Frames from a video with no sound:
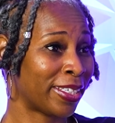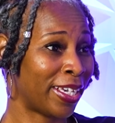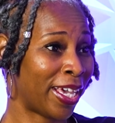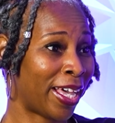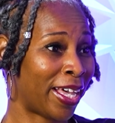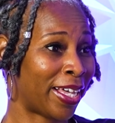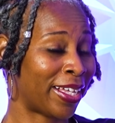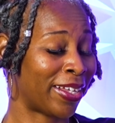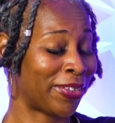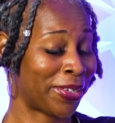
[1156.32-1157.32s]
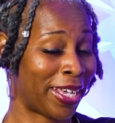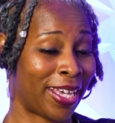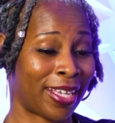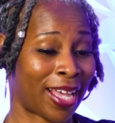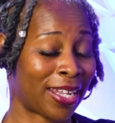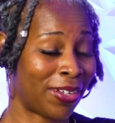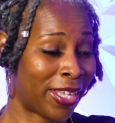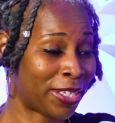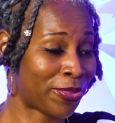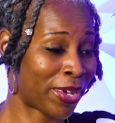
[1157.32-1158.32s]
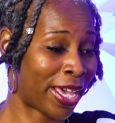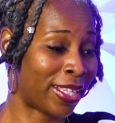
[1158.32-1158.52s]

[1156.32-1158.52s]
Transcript: Yeah. Okay. I know that's right.